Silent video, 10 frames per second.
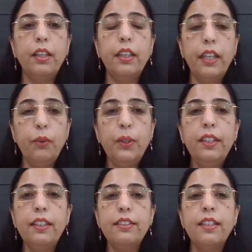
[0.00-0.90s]
Given
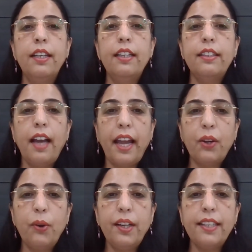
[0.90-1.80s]
this, the High
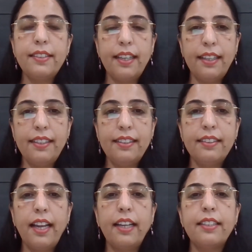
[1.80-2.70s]
Court has held
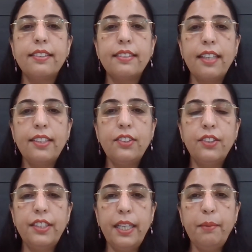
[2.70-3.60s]
that such
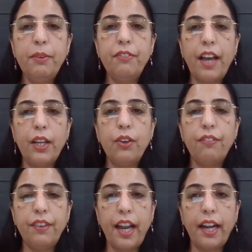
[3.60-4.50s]
deemed value
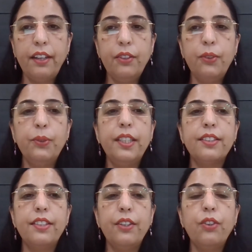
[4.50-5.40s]
of land to the
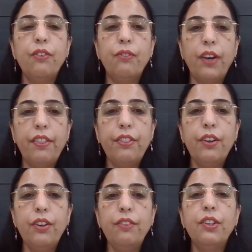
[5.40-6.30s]
extent of
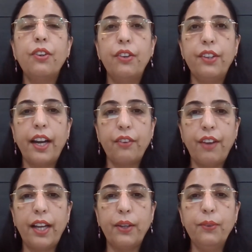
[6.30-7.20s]
1/3 of the contract
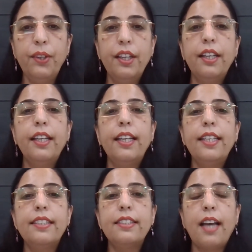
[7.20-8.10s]
value
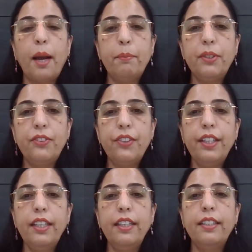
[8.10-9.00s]
is
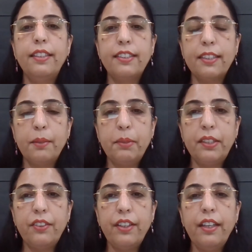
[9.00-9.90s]
arbitrary,
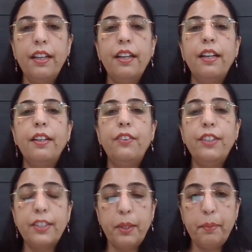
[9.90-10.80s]

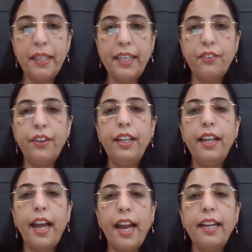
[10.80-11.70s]
discriminatory,
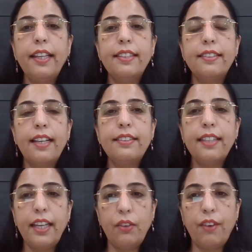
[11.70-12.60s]
and is thus
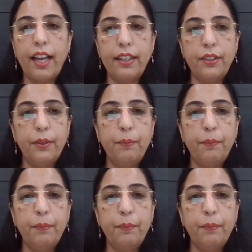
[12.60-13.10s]
invalid.